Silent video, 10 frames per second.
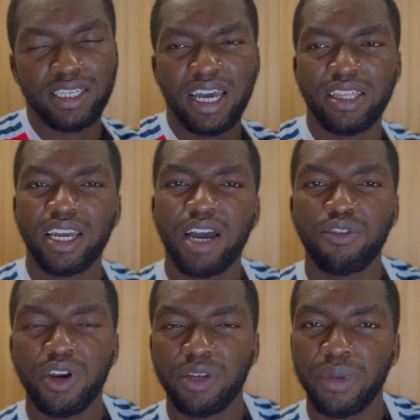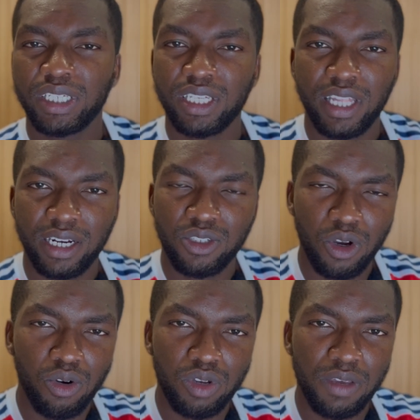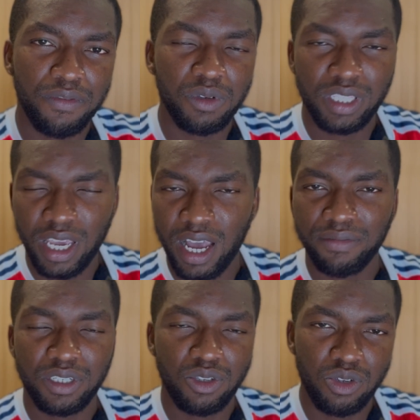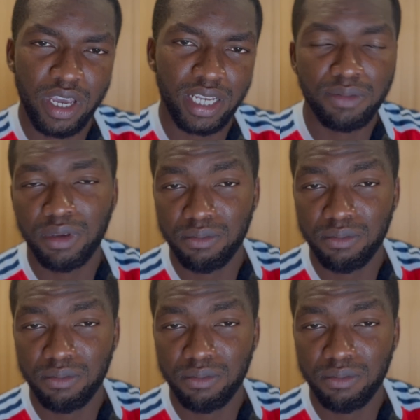Yeah, I think I've already mentioned that. So if you stay after 2 years,